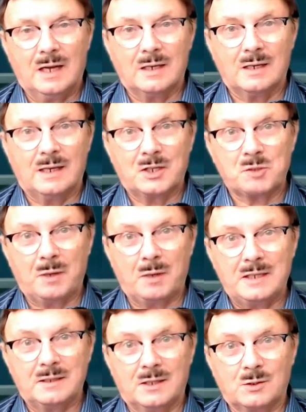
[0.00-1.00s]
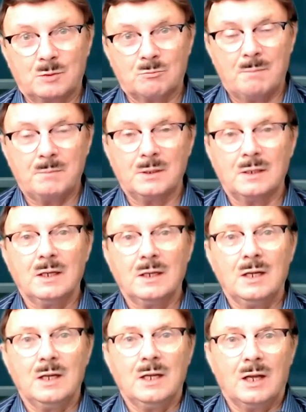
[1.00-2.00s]
And I'll explain that on Rumble.
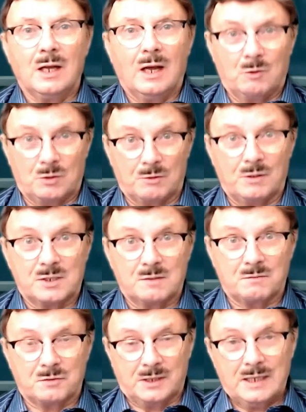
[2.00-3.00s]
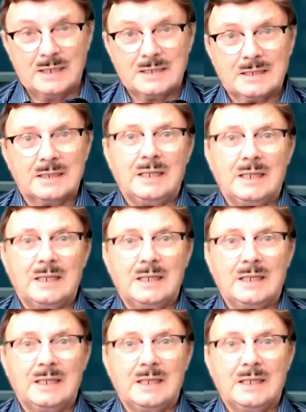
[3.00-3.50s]
The reason for that,